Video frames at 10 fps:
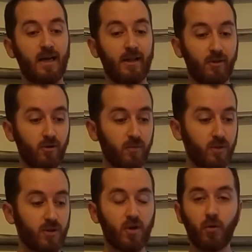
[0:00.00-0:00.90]

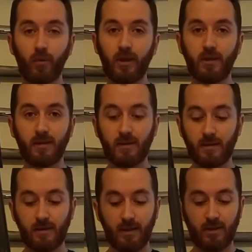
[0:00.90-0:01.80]
Enormous
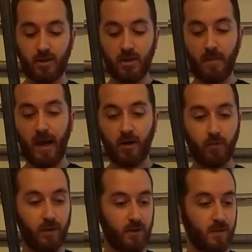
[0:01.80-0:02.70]
quillons, and just the
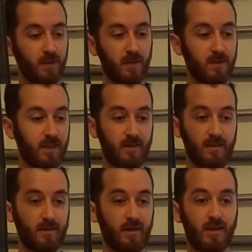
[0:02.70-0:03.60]
back quillen sometimes
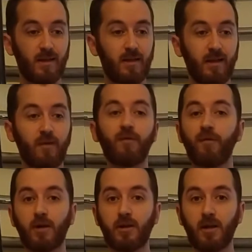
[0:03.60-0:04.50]
is like a
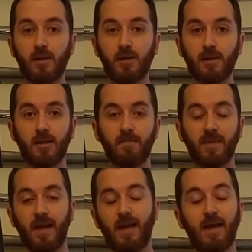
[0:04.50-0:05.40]
foot long,
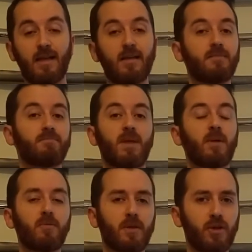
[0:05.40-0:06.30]
and I'm
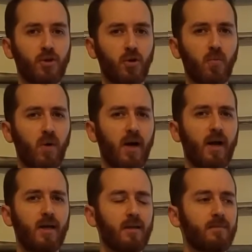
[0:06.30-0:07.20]
not really sure
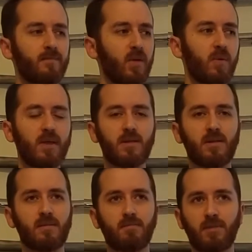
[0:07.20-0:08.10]
why, and nobody
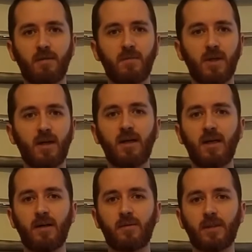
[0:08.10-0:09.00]
has given me a
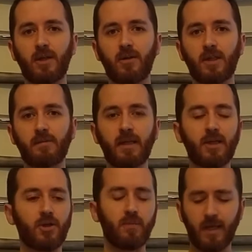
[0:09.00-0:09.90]
really good
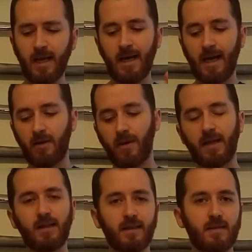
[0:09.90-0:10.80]
explanation. But anyway,
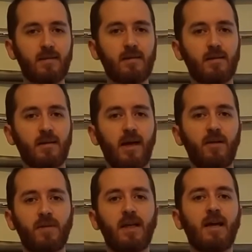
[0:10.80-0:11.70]
I think this is
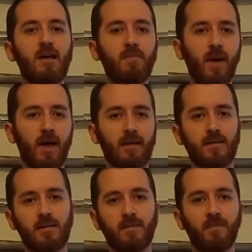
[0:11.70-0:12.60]
kind of the
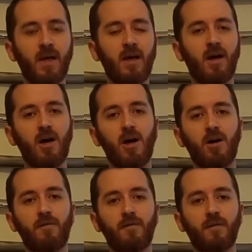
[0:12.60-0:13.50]
apex
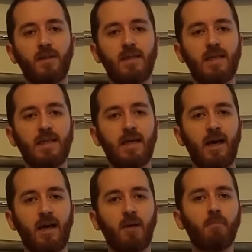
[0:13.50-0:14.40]
of
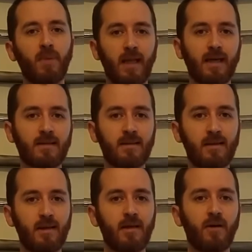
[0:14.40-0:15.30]
the
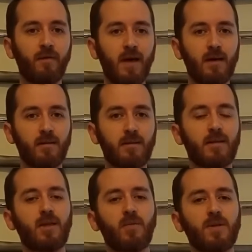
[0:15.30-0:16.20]
complexity of
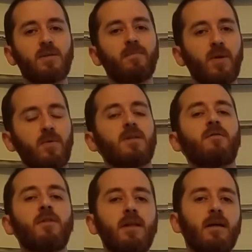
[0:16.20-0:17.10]
hilts, and there was
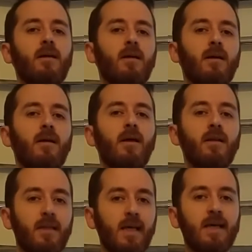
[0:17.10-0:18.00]
definitely
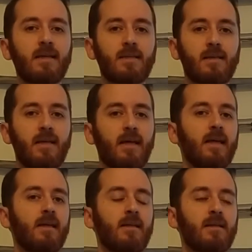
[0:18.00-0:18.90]
a taste
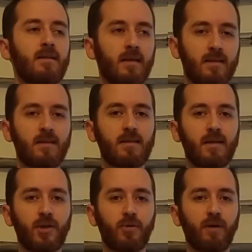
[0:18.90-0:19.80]
in 16th
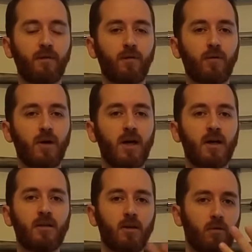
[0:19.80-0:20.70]
century for
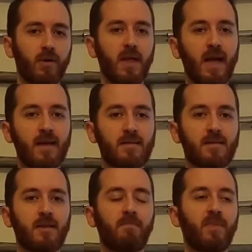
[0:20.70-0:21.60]
the
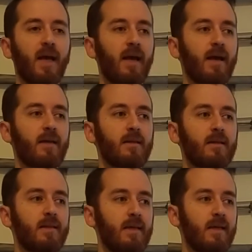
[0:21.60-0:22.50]
grotesque
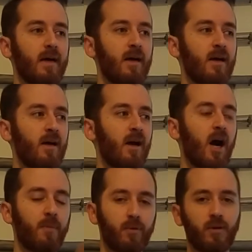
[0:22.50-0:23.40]
and the
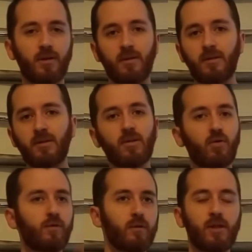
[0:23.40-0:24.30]
opulent,
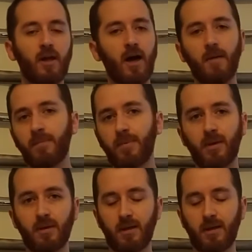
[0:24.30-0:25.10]
over the top